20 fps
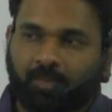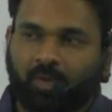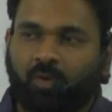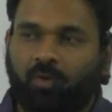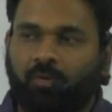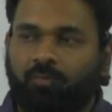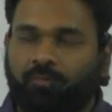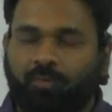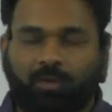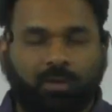
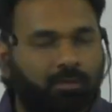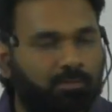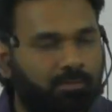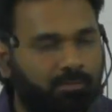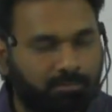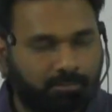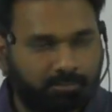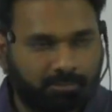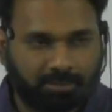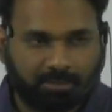of
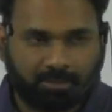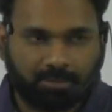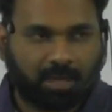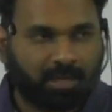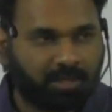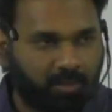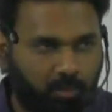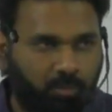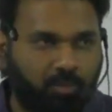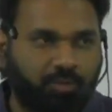
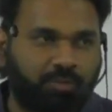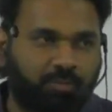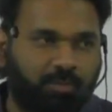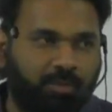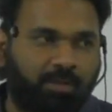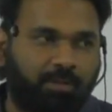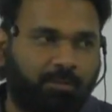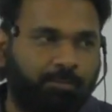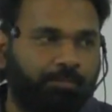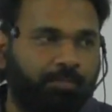
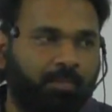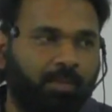atmosphere,